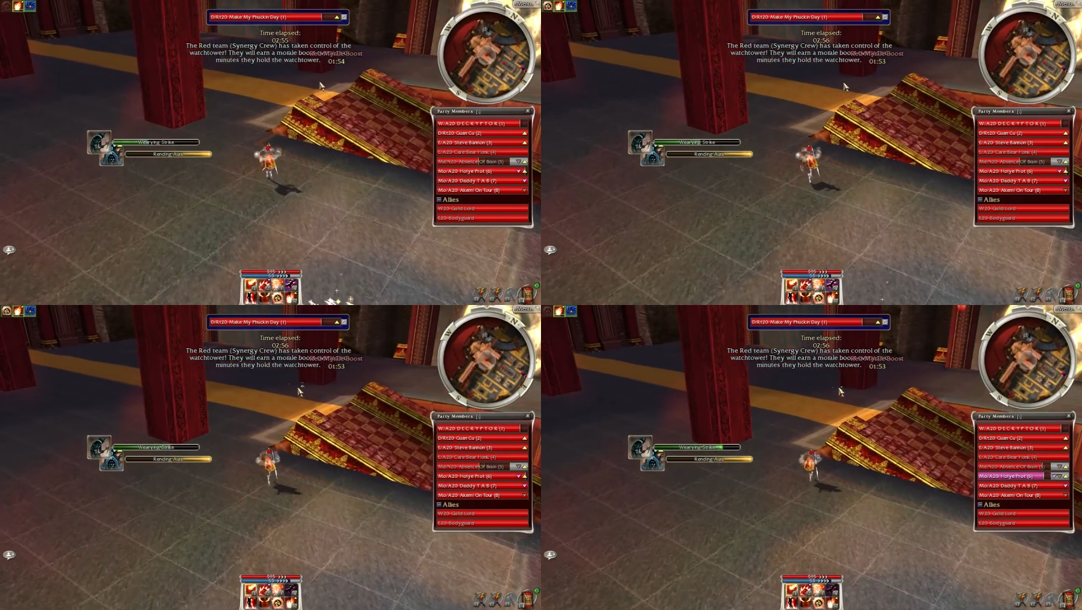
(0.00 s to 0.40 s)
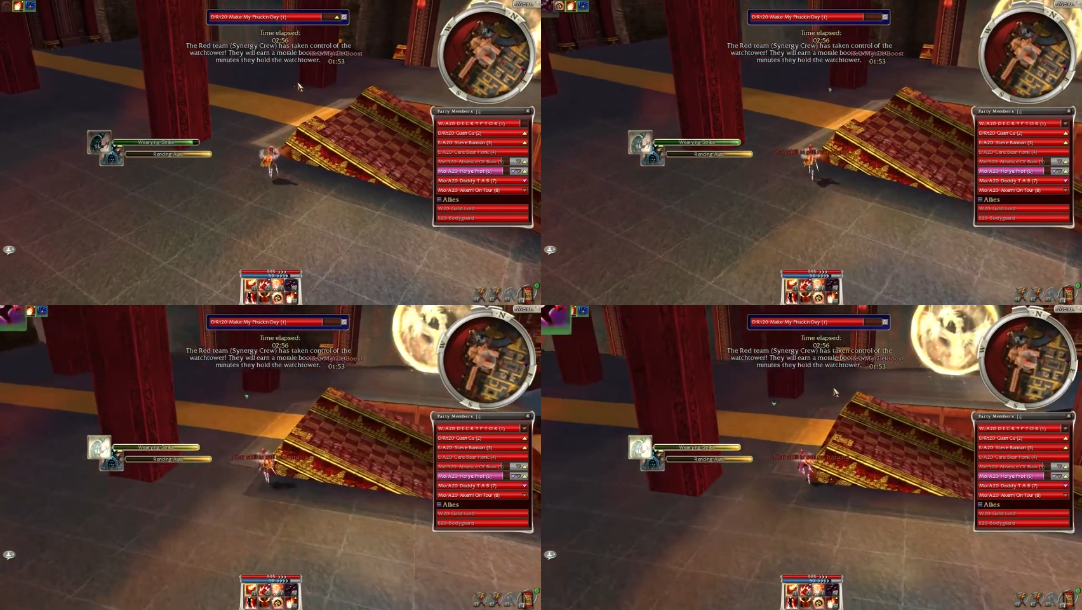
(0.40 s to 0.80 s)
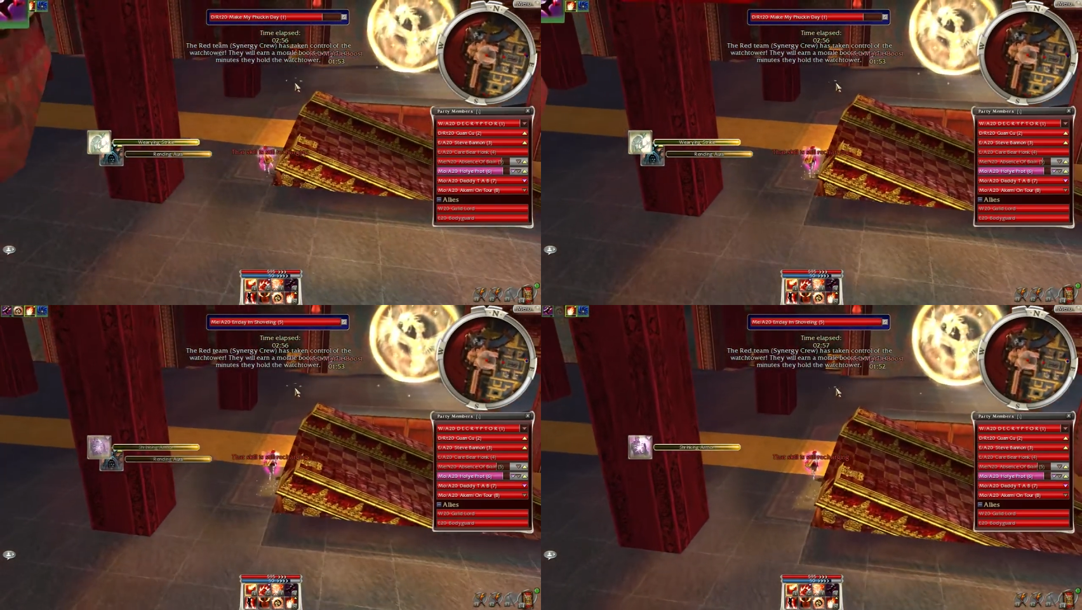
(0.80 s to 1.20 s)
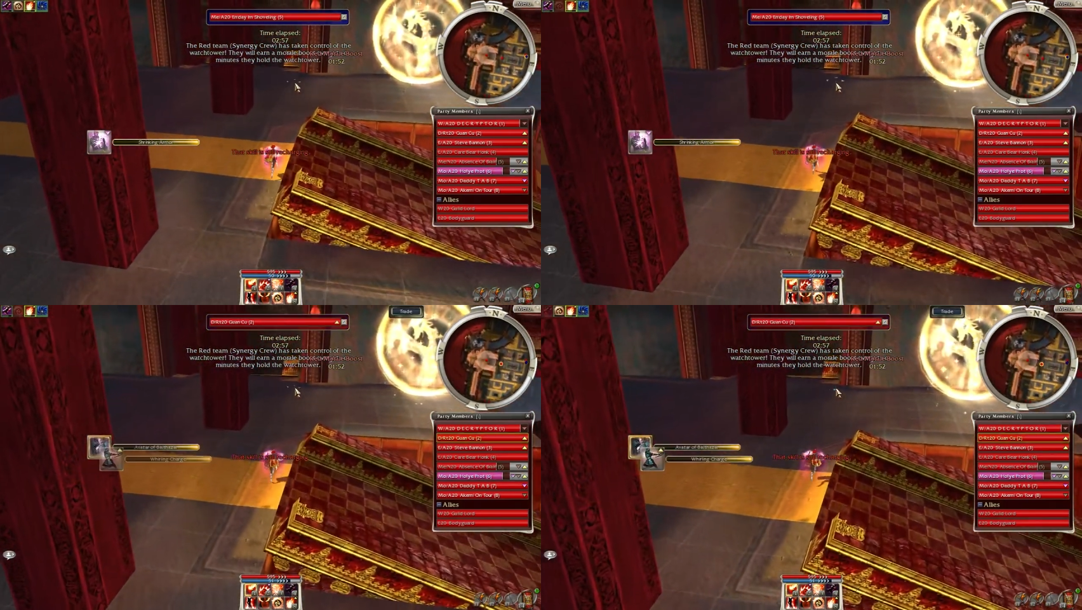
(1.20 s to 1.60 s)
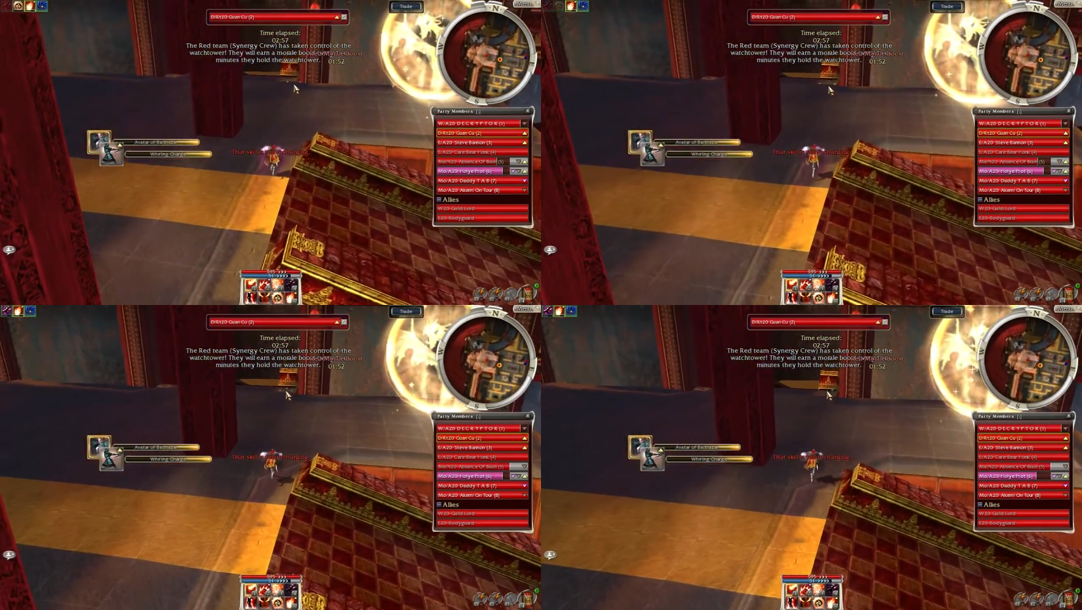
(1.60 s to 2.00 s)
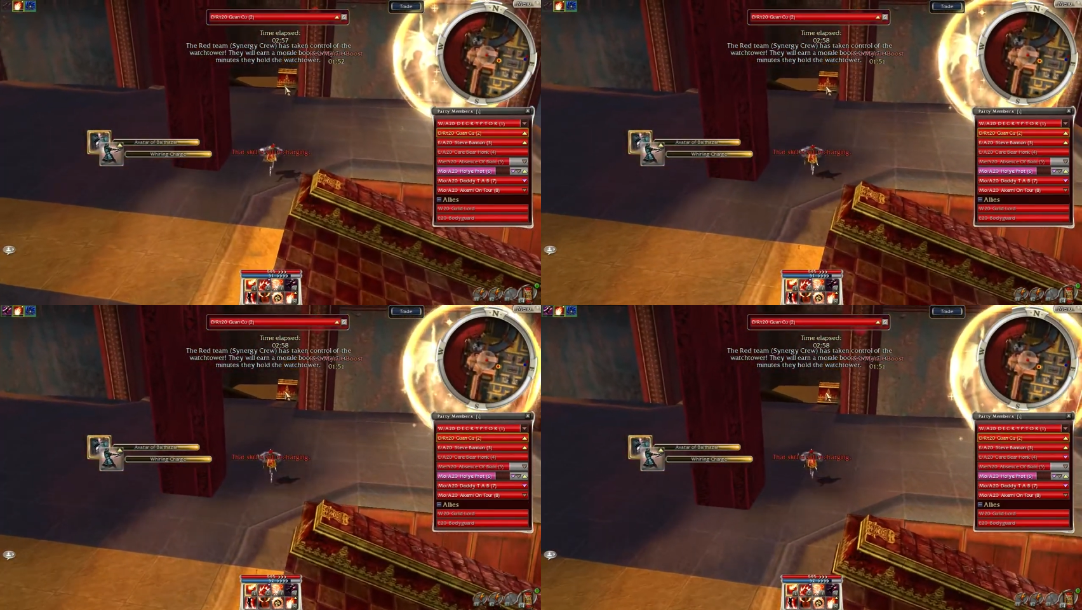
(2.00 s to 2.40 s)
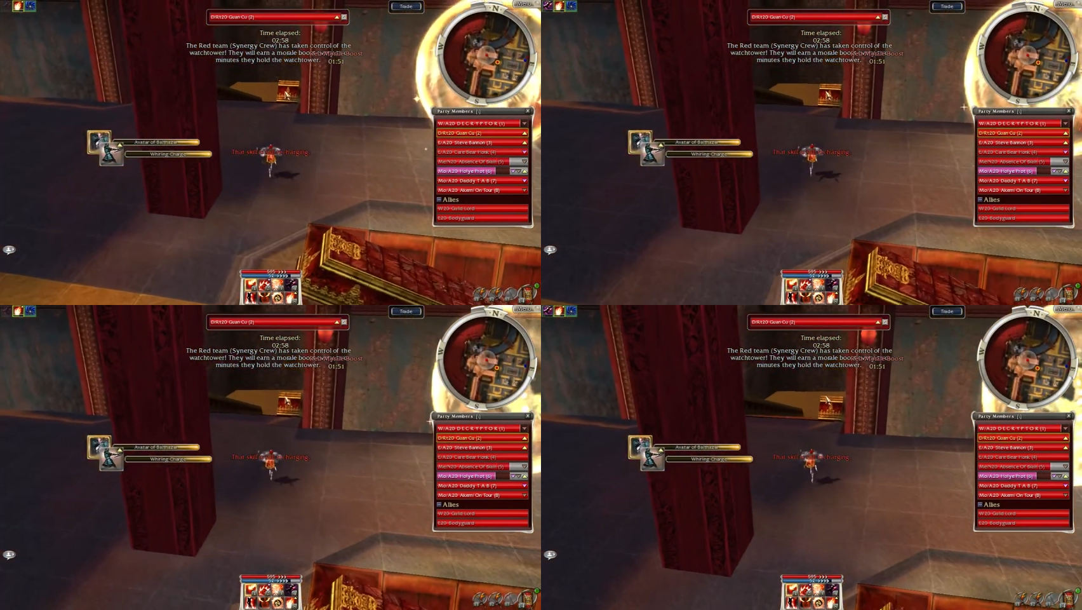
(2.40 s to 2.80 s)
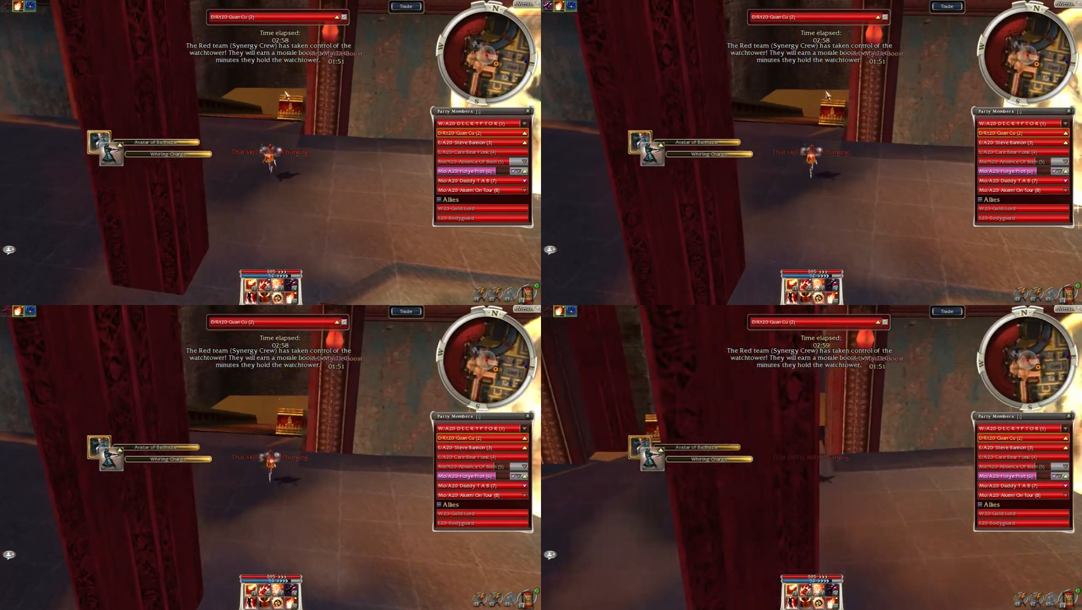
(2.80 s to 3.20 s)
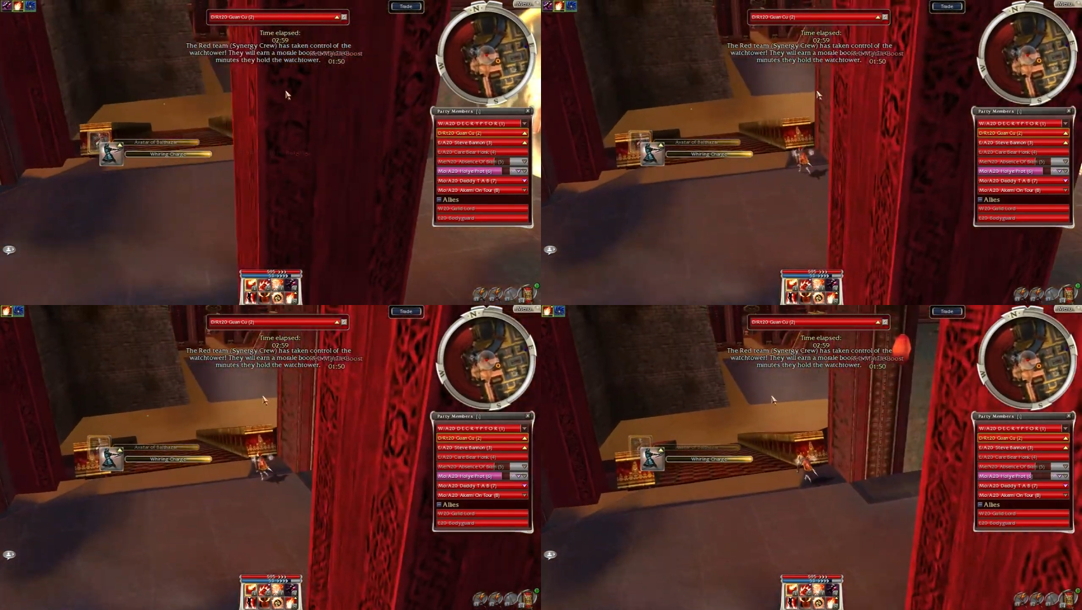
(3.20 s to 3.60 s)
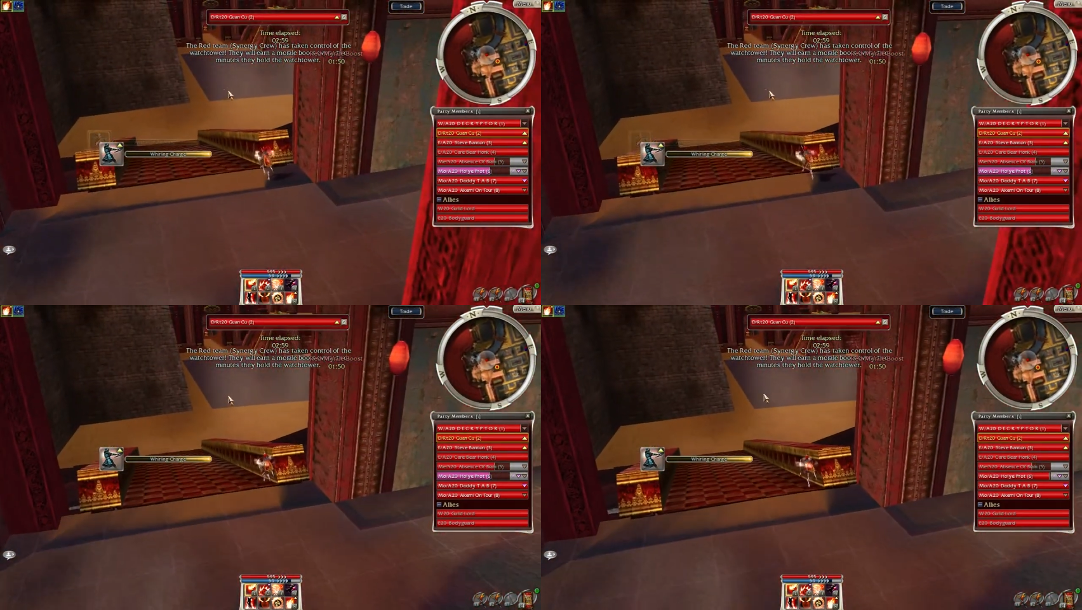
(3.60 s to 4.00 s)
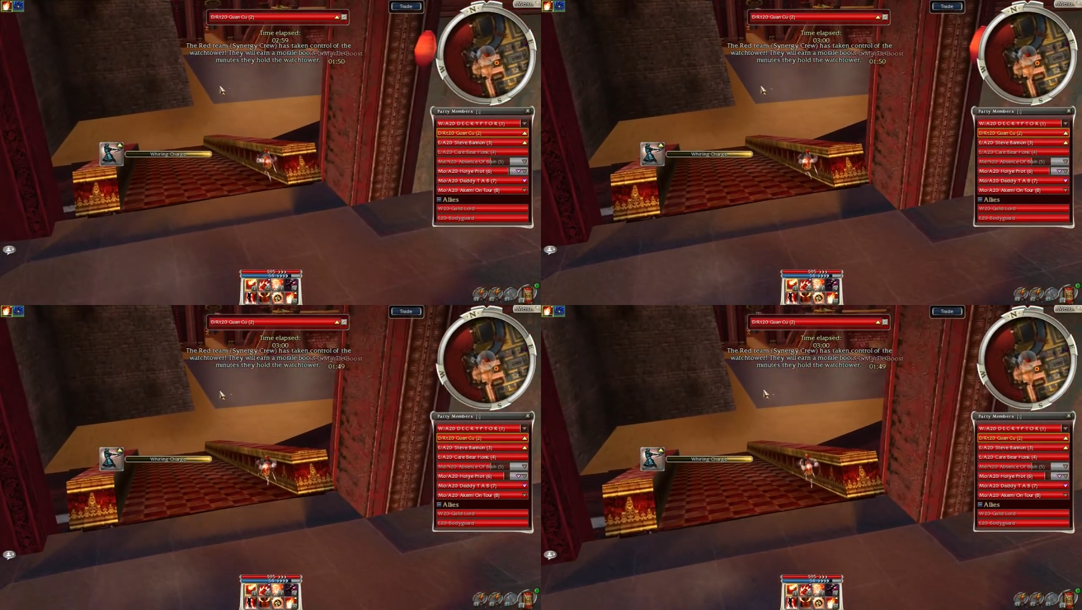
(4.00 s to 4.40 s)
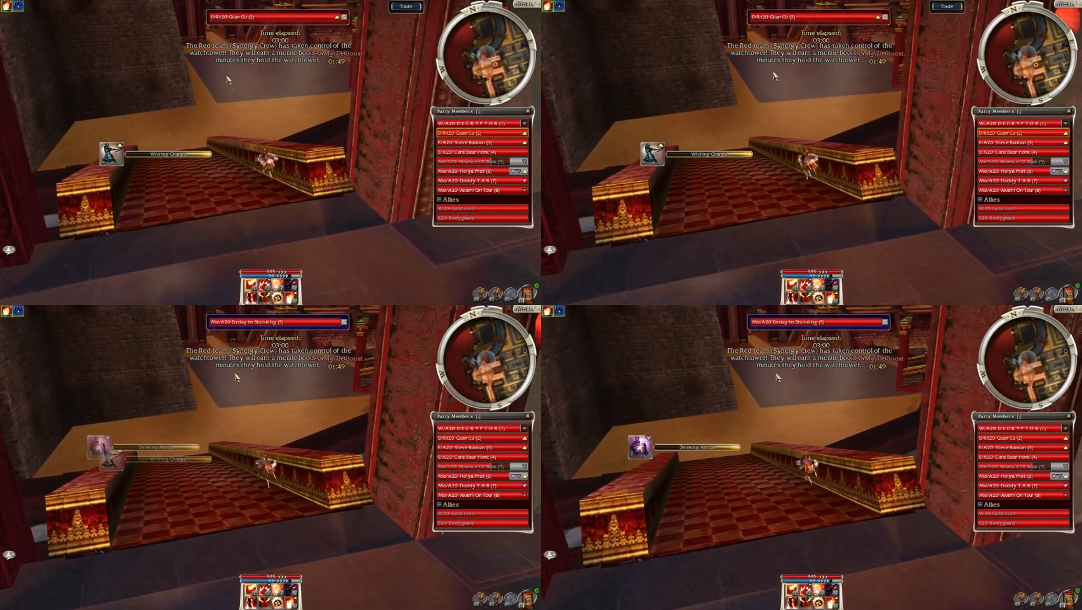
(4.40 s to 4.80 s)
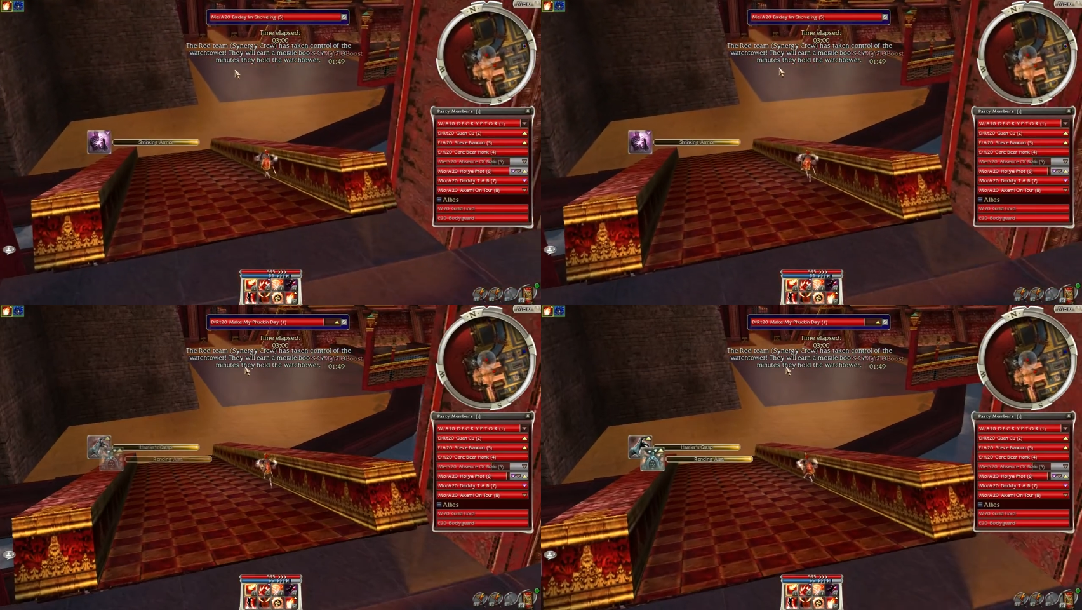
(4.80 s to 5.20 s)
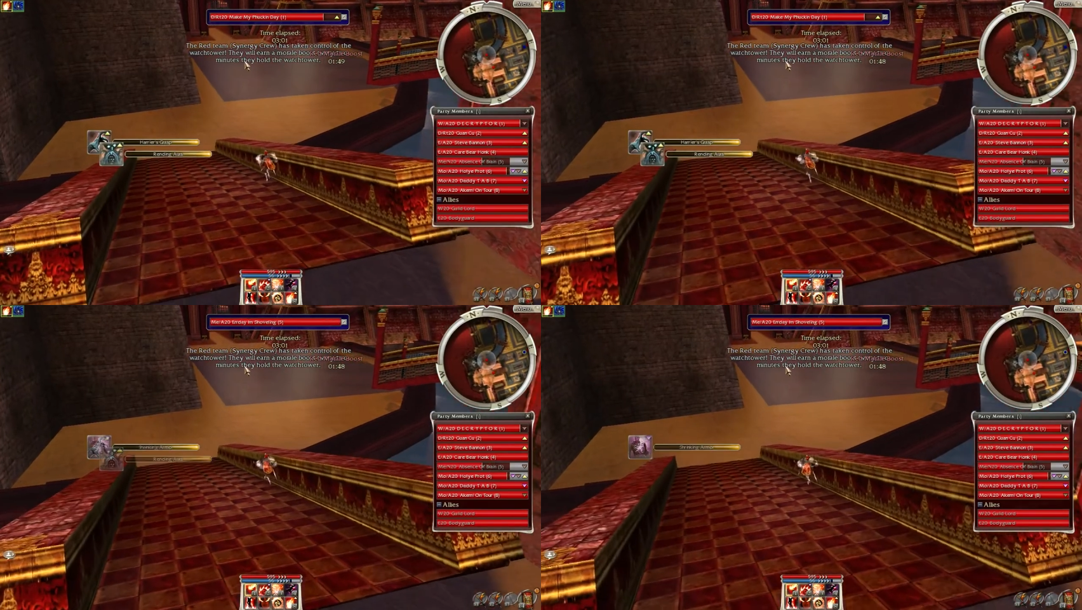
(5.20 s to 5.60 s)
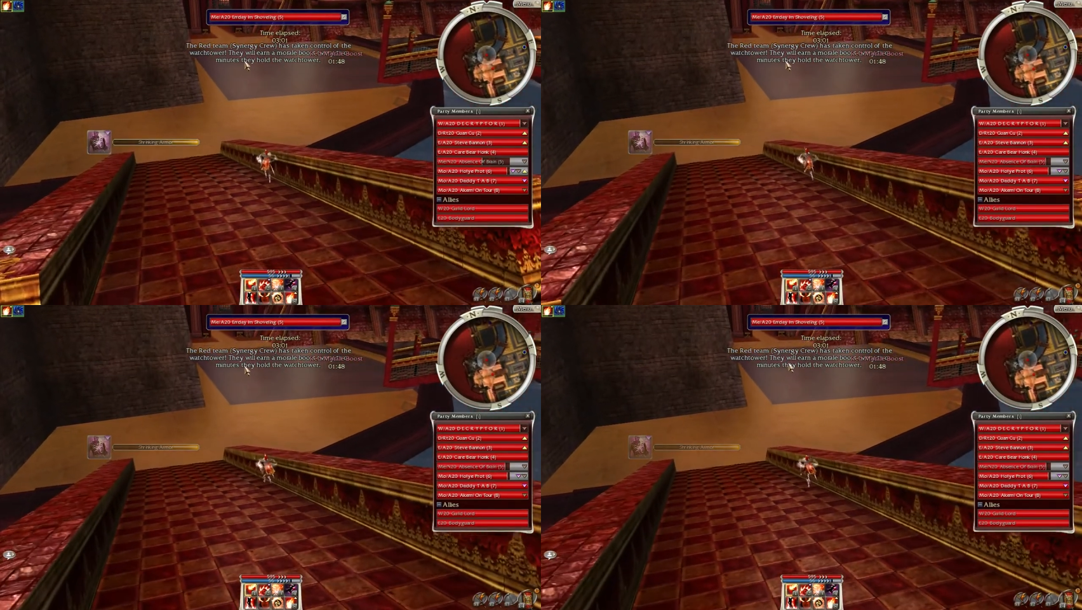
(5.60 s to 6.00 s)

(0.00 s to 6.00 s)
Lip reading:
Nobody's mouth can be seen.